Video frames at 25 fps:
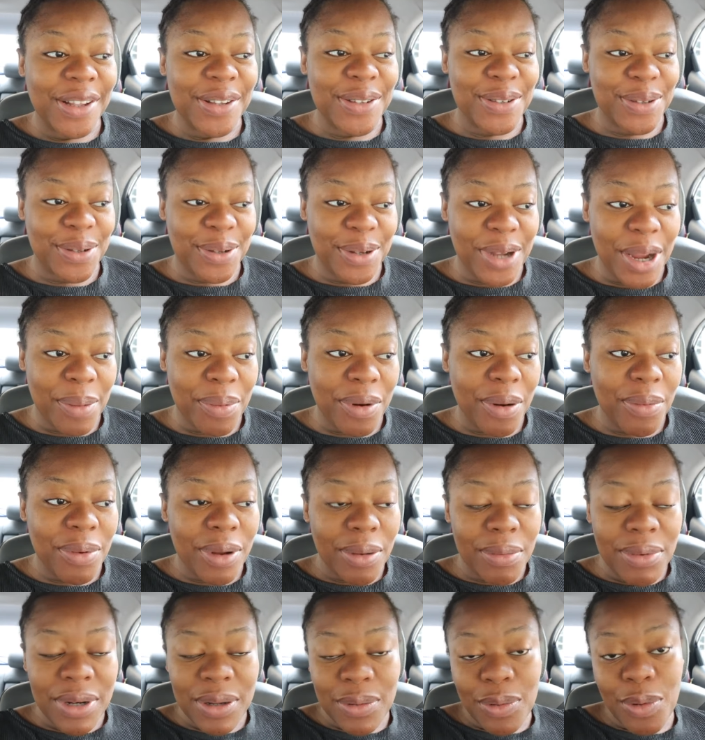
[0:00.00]
so I
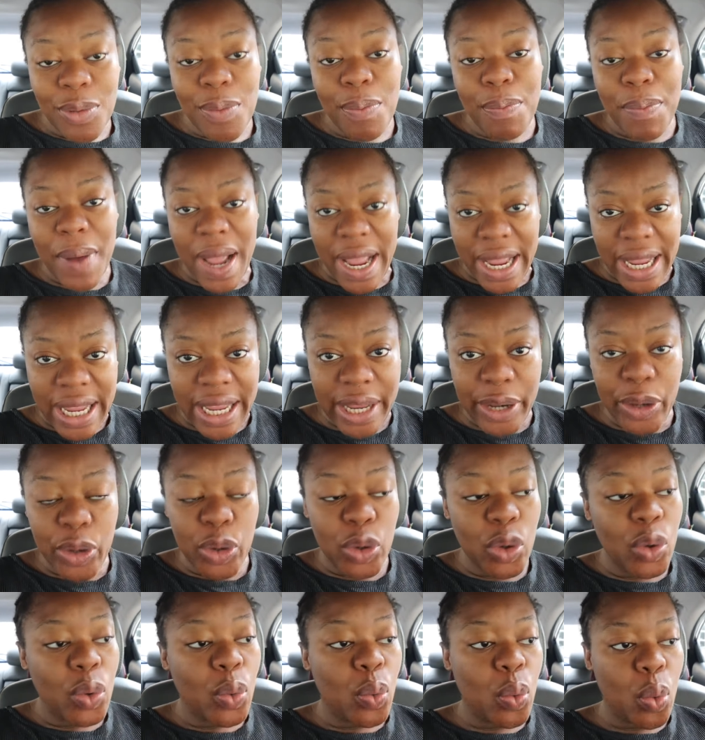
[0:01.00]
probably will buy a
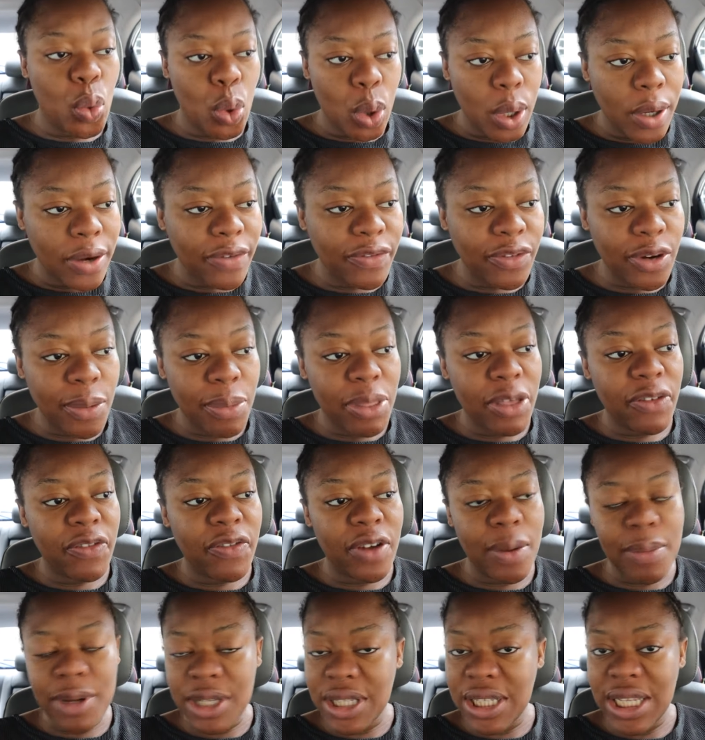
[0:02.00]
new one from the
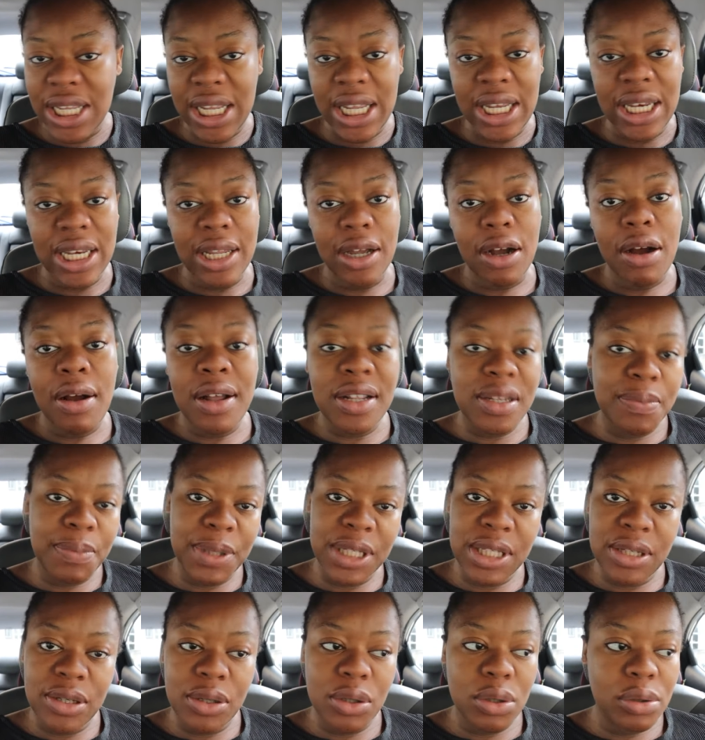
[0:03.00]
pharmacy in the
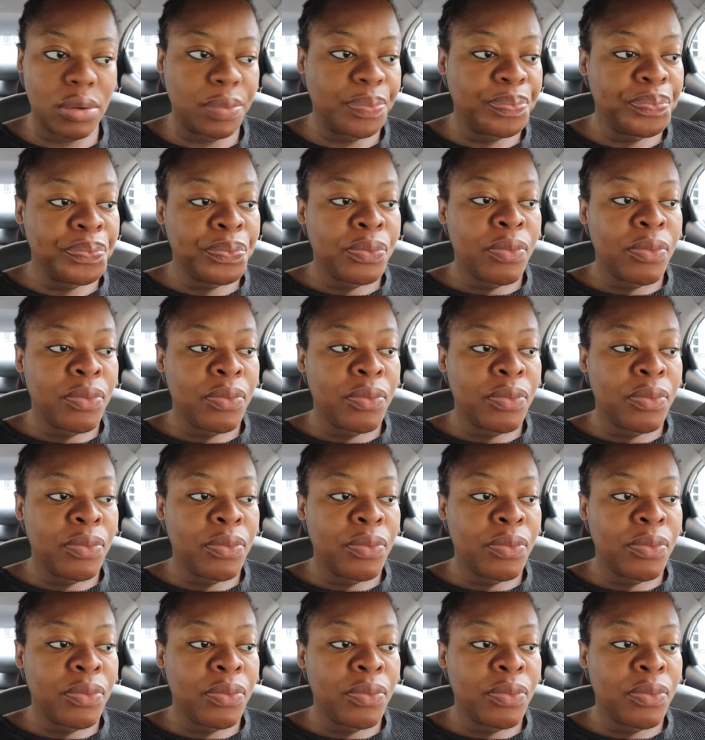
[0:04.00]
hospital.